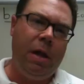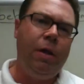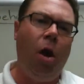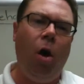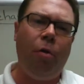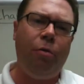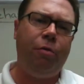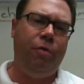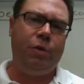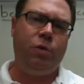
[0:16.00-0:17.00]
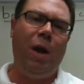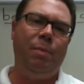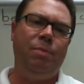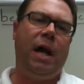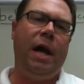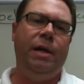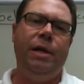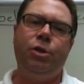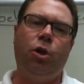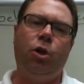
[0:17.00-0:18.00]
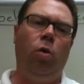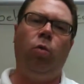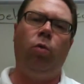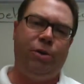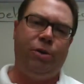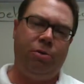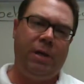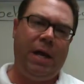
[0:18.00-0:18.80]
The author of this website is Carl Richards.